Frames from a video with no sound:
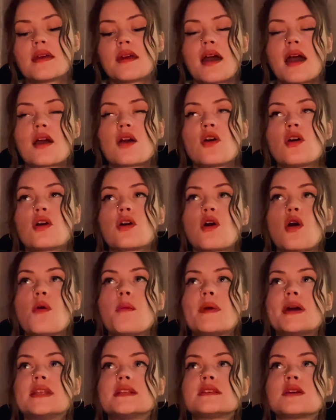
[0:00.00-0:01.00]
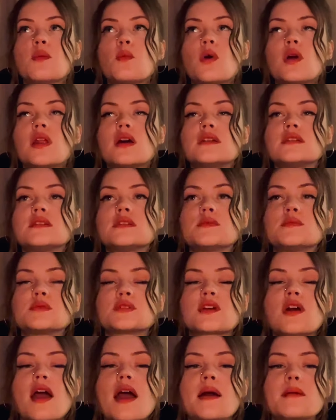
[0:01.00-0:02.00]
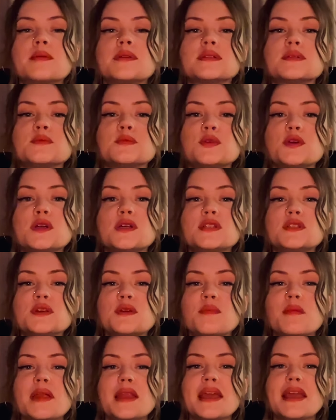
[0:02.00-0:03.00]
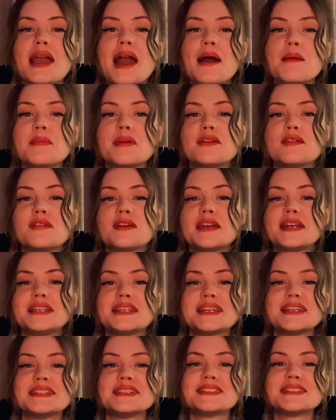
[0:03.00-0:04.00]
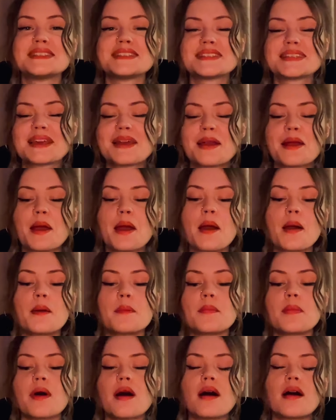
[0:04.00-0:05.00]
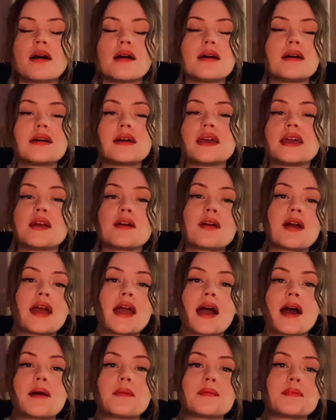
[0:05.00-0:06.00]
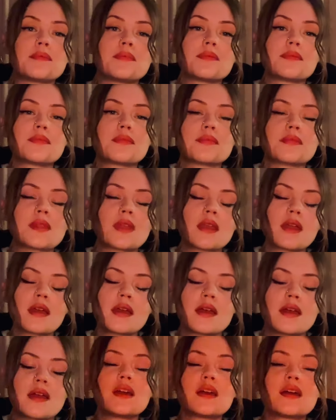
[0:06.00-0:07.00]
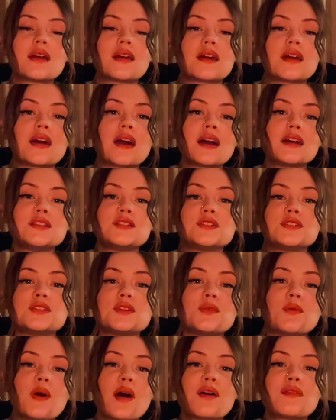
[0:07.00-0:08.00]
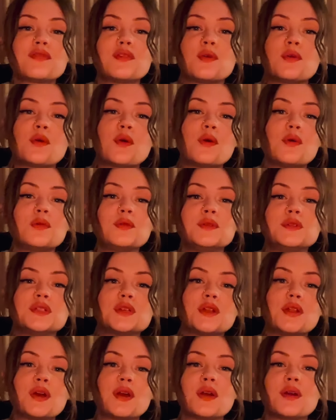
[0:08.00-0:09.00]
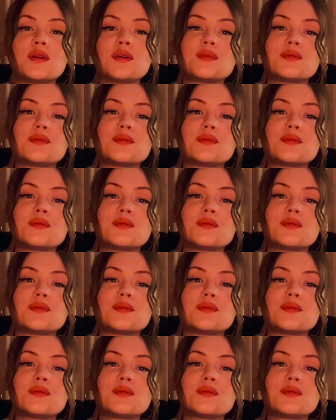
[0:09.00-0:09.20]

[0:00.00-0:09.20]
I got a comment, someone unsubscribed because I'm doing too many Cappy readings. But here I am. I just do what I feel called to do.